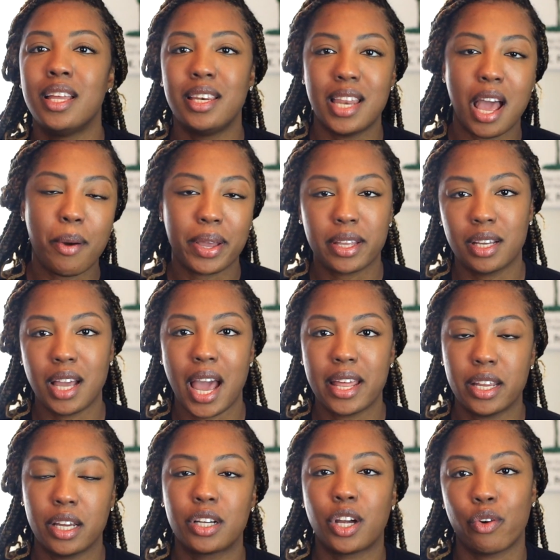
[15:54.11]
Now I could
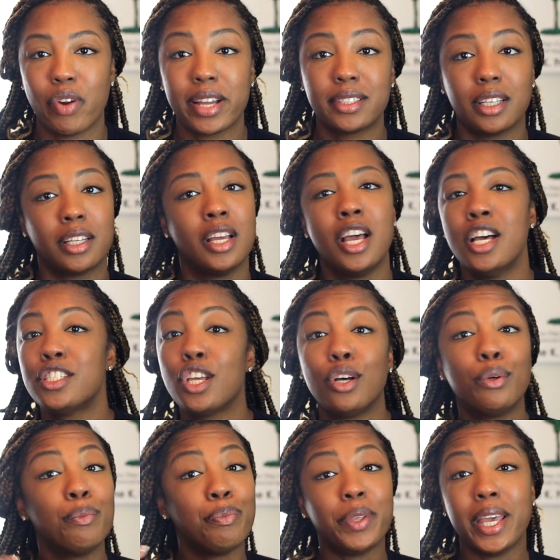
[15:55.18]
kind of correct it.
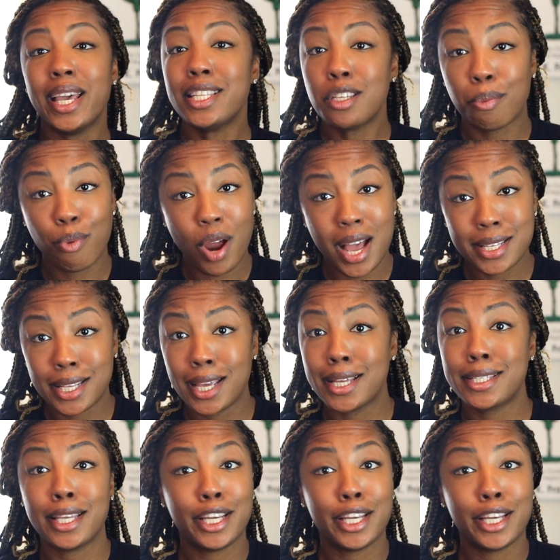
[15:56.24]
So it's a process.